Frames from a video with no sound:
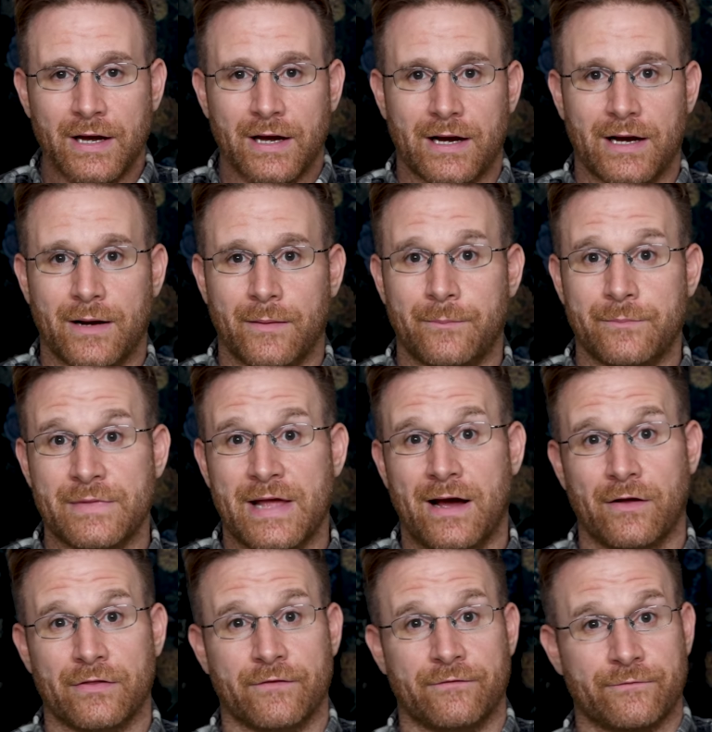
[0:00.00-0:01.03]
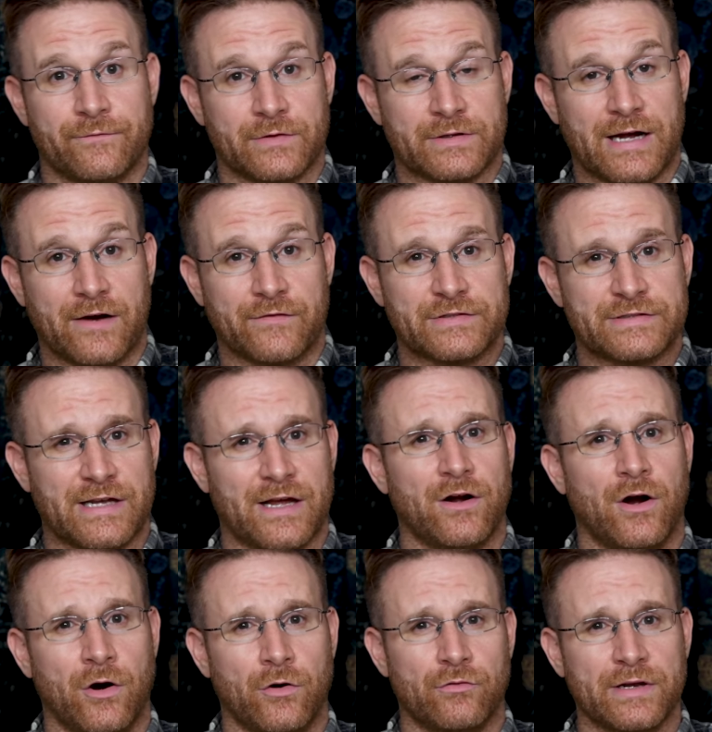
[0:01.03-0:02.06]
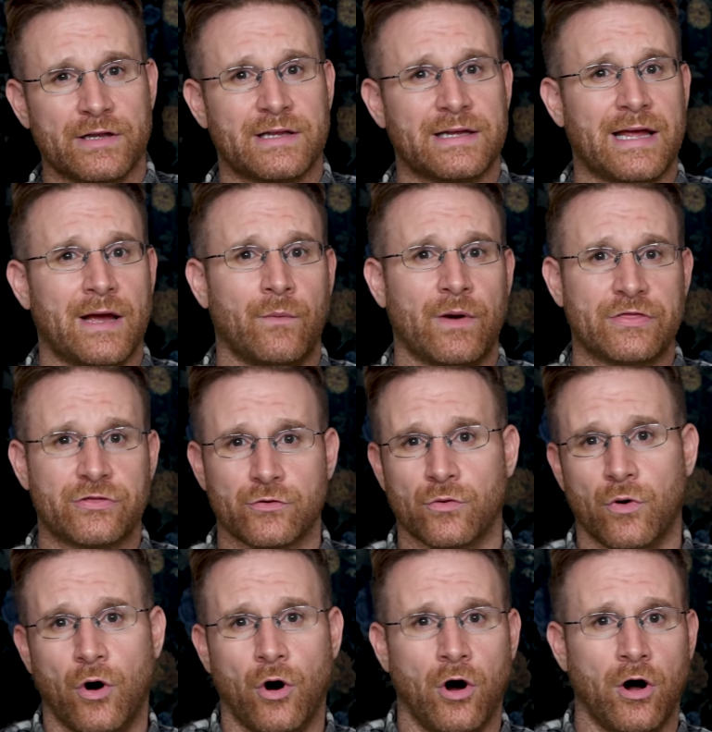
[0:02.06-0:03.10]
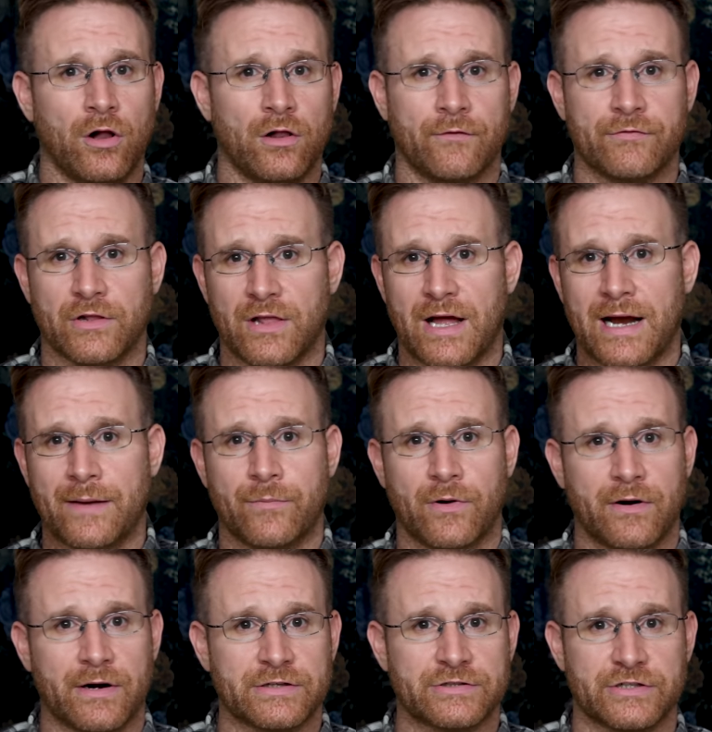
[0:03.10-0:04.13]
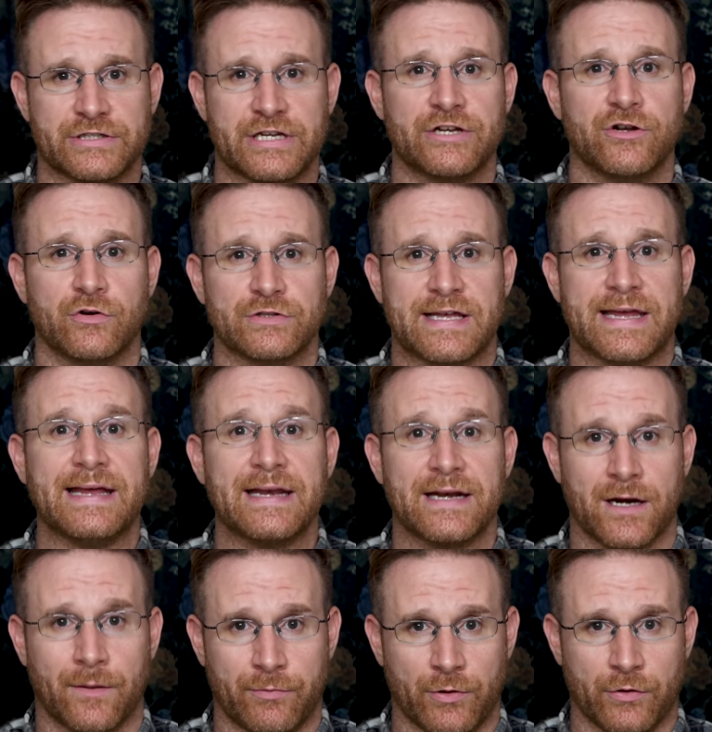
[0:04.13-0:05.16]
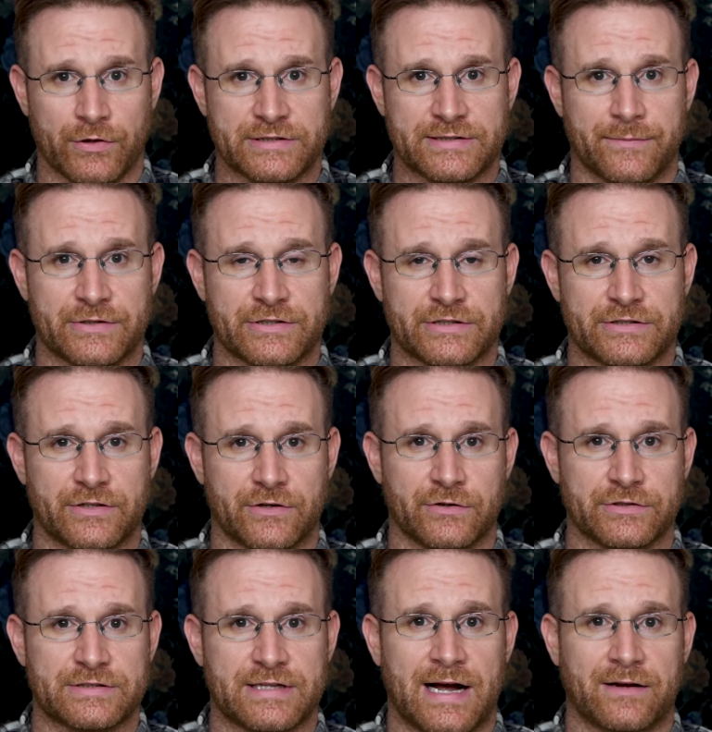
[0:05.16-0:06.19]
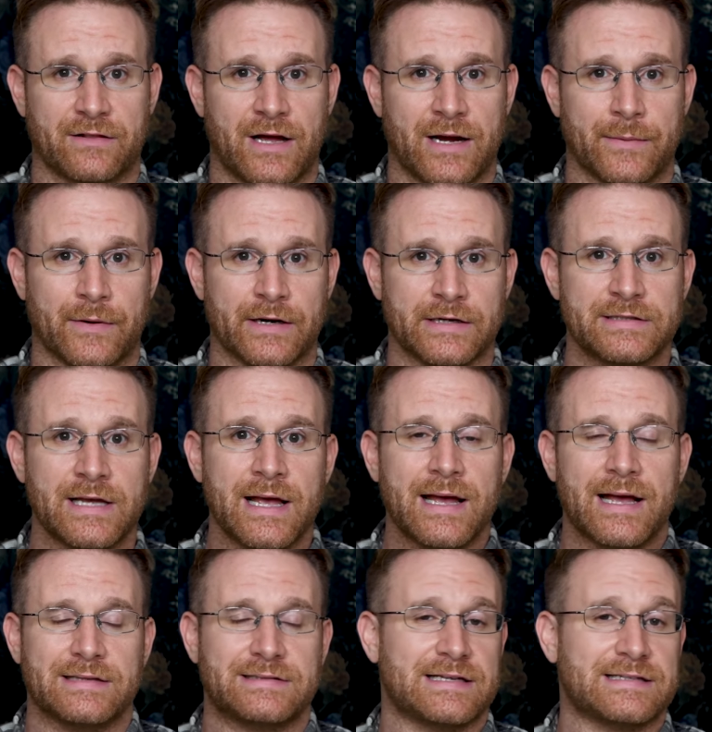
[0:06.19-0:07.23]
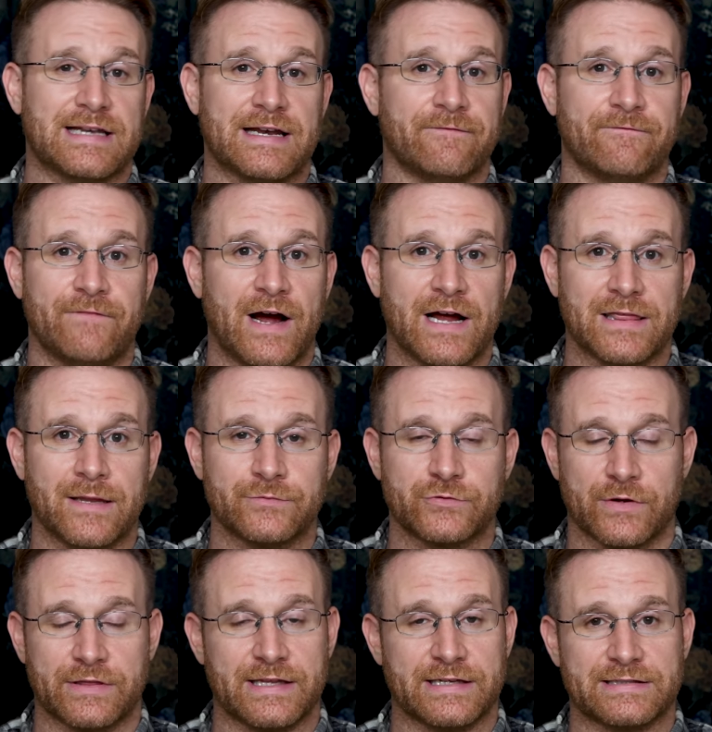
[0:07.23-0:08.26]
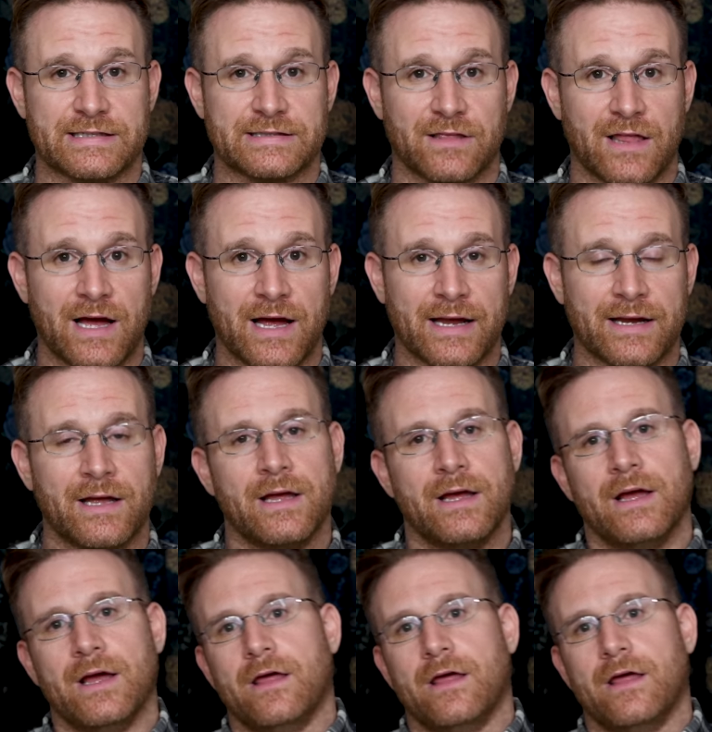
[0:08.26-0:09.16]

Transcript: Now the photographer said, oh really? And went through all of the libraries, because he knows he didn't upload his images to those stock libraries, and says he didn't find them, so he thinks he's lying.